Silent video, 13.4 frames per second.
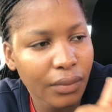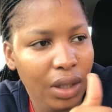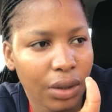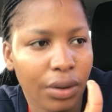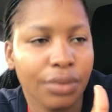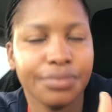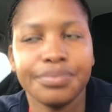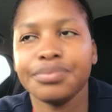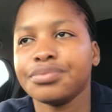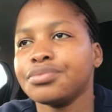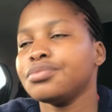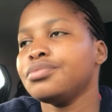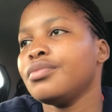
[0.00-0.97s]
You know.
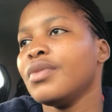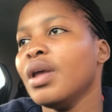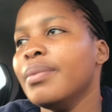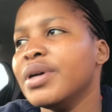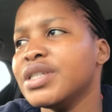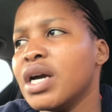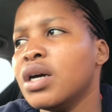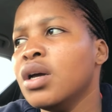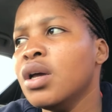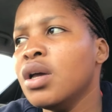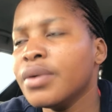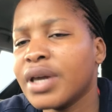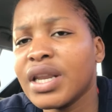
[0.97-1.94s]
But yeah,
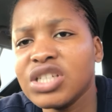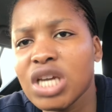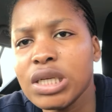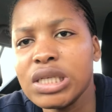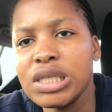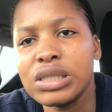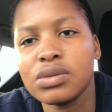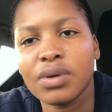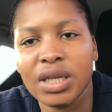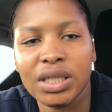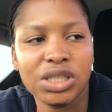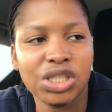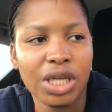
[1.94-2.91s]
getting Chinese. We're
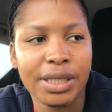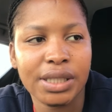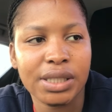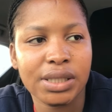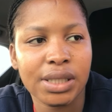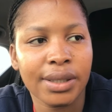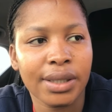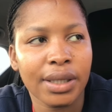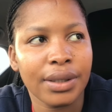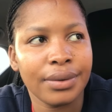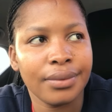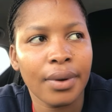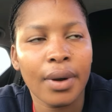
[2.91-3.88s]
gonna eat Chinese and
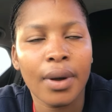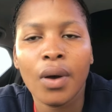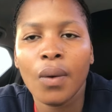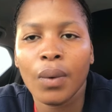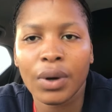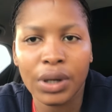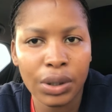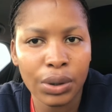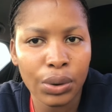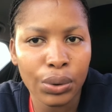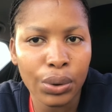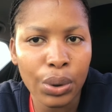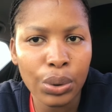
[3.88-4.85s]
then we're gonna
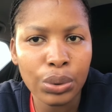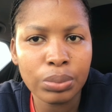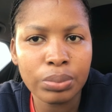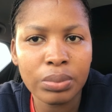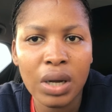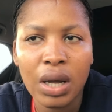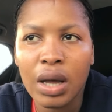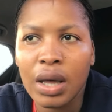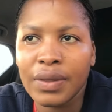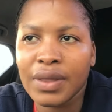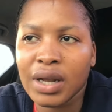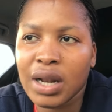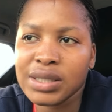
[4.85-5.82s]
go home.
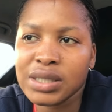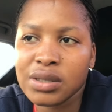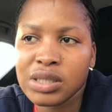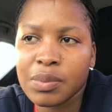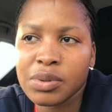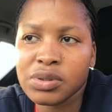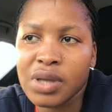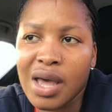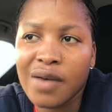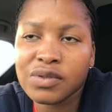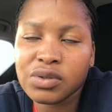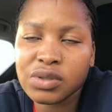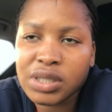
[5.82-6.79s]
The class that I'm supposed to
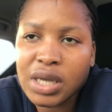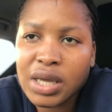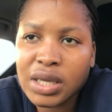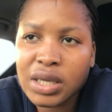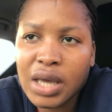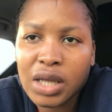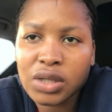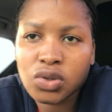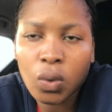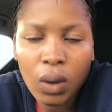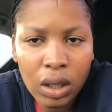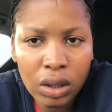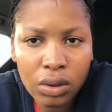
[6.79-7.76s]
have today at
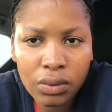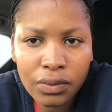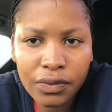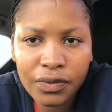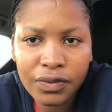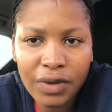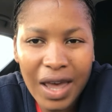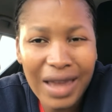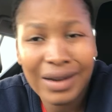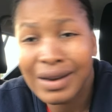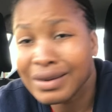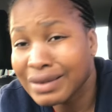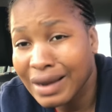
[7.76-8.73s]
12
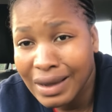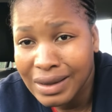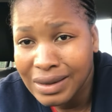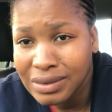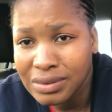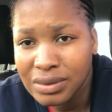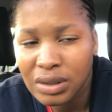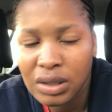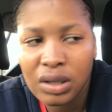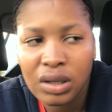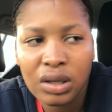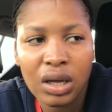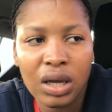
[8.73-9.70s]
and at 9,
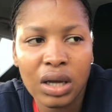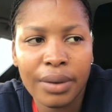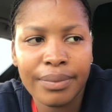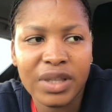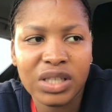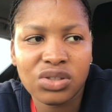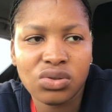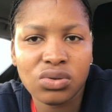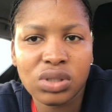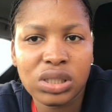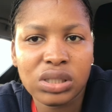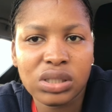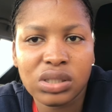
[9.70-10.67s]
um, the
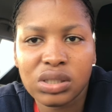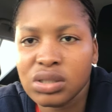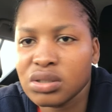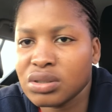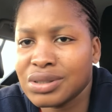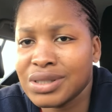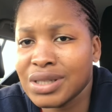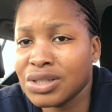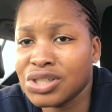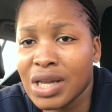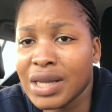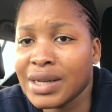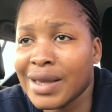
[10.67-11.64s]
student said
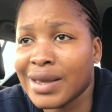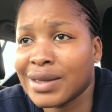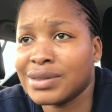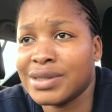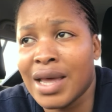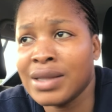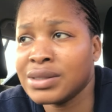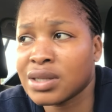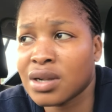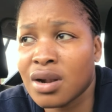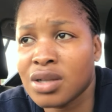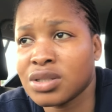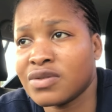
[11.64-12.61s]
she had like a dance
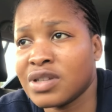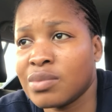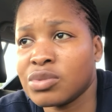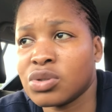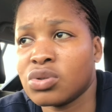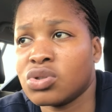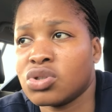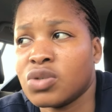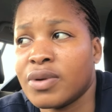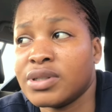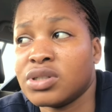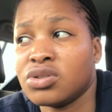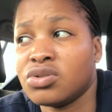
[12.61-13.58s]
class of some sort so she
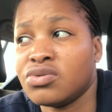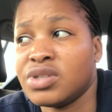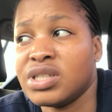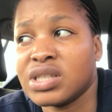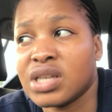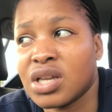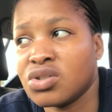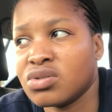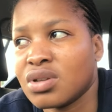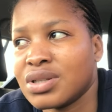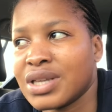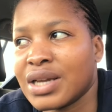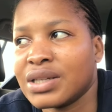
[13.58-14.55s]
wanted to reschedule so
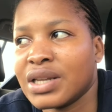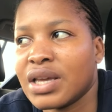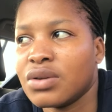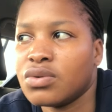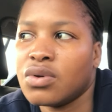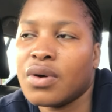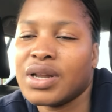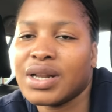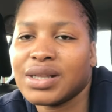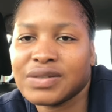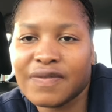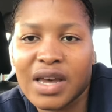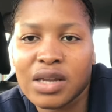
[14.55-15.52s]
i was like you know what
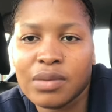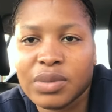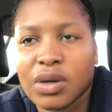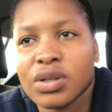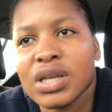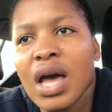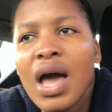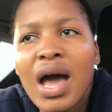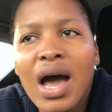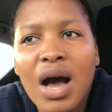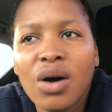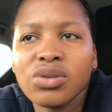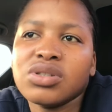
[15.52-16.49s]
it's fine because
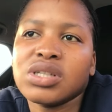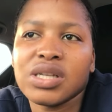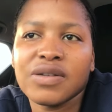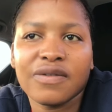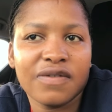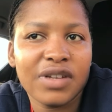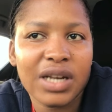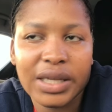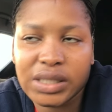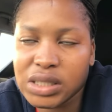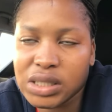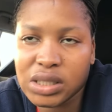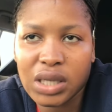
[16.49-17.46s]
i also didn't even feel like
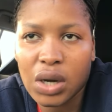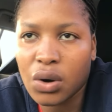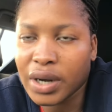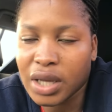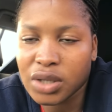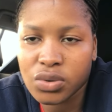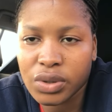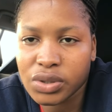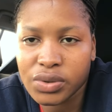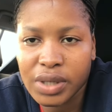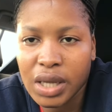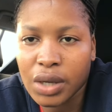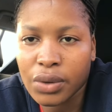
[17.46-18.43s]
teaching on italki
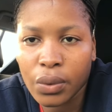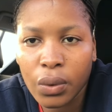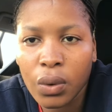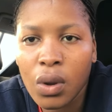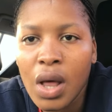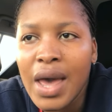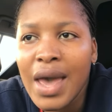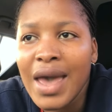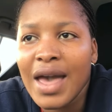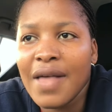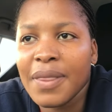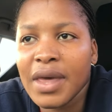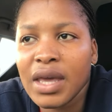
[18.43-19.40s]
today at all
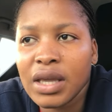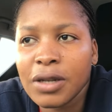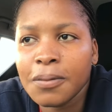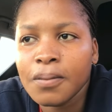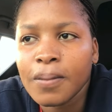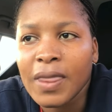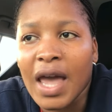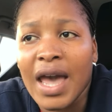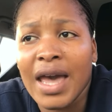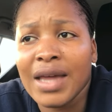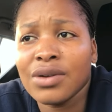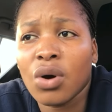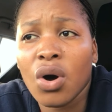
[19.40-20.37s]
and then i
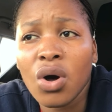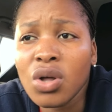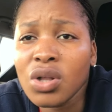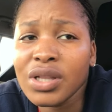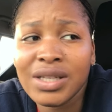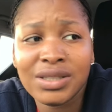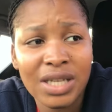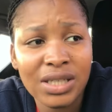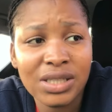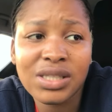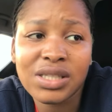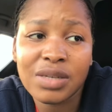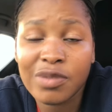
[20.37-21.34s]
had all
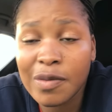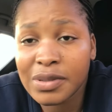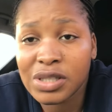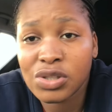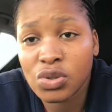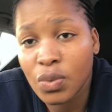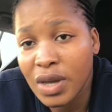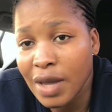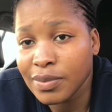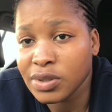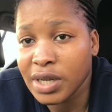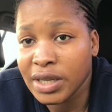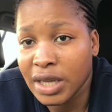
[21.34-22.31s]
intentions and purposes to wake up
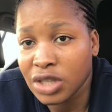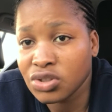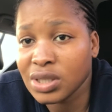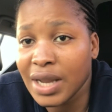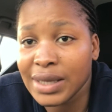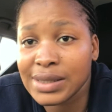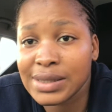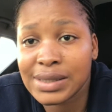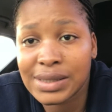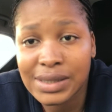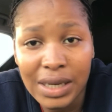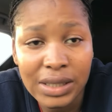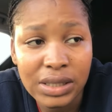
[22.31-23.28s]
today and actually like
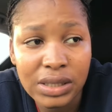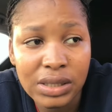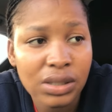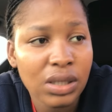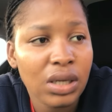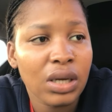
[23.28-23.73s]
study